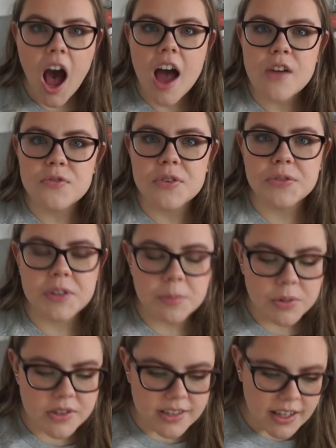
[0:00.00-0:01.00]
and fifteen
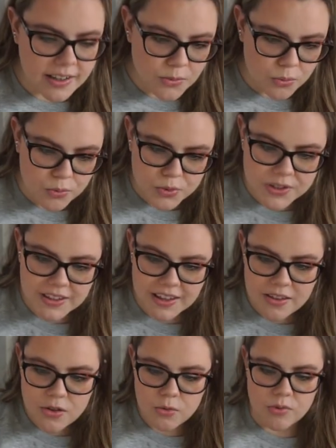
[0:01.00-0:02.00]
percent
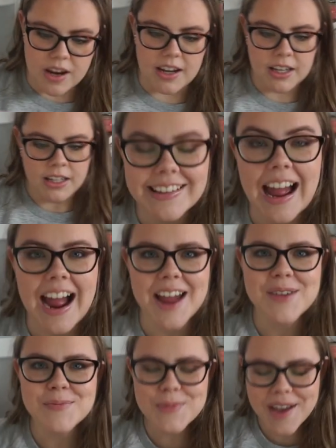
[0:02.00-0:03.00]
Slytherin.
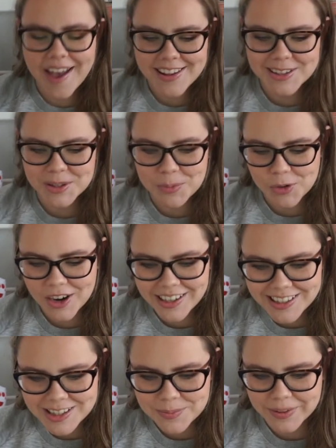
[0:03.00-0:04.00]
I'm
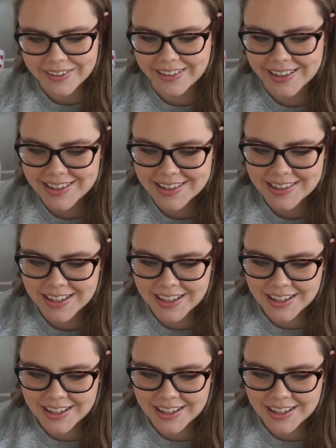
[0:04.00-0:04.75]
surprised by this.